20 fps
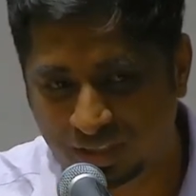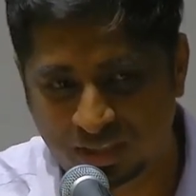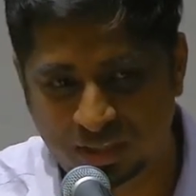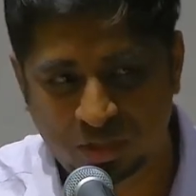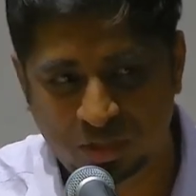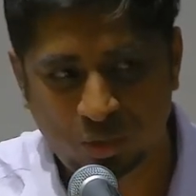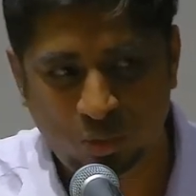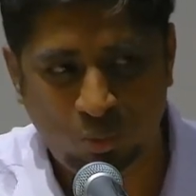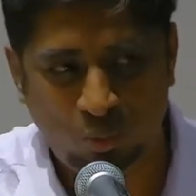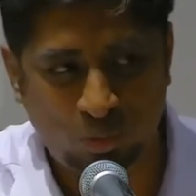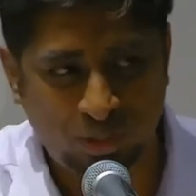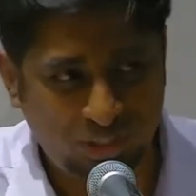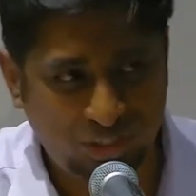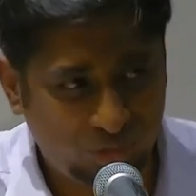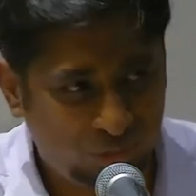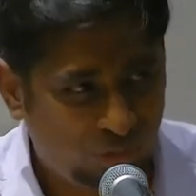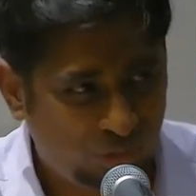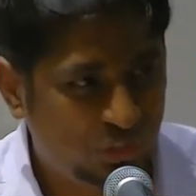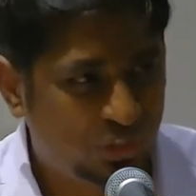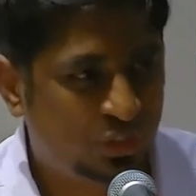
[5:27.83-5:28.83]
what are you going to
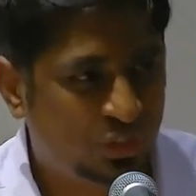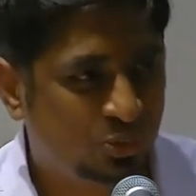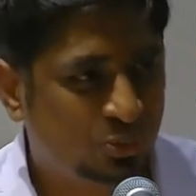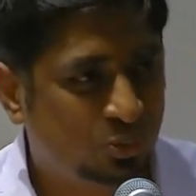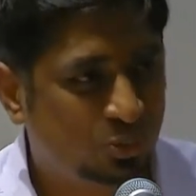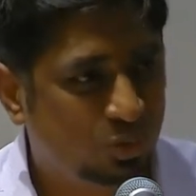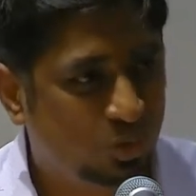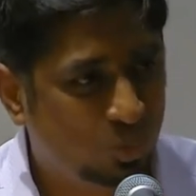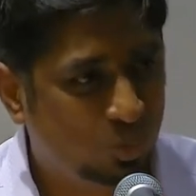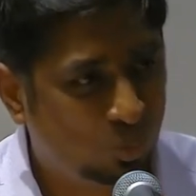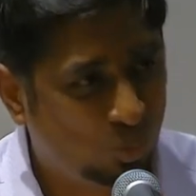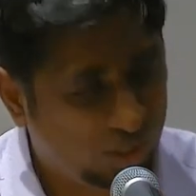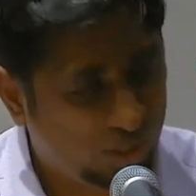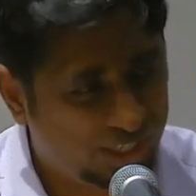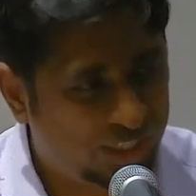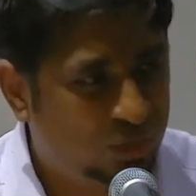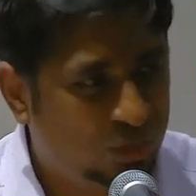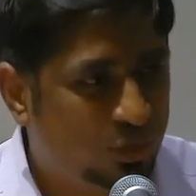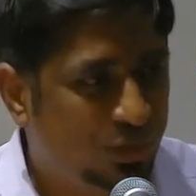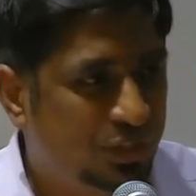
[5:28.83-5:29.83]
do? What are you
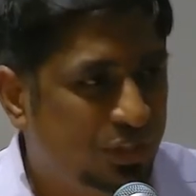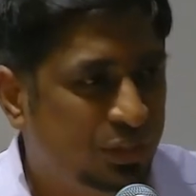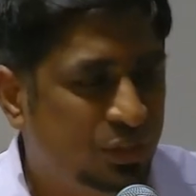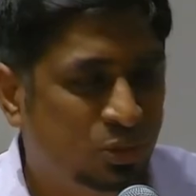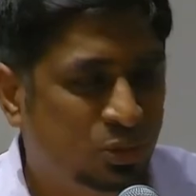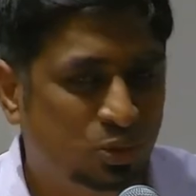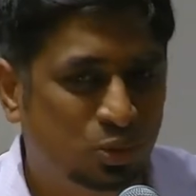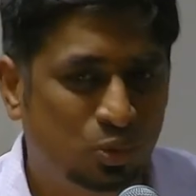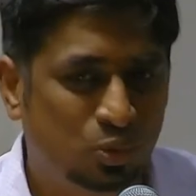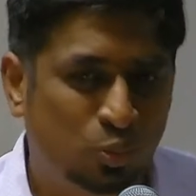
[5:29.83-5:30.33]
going to do? What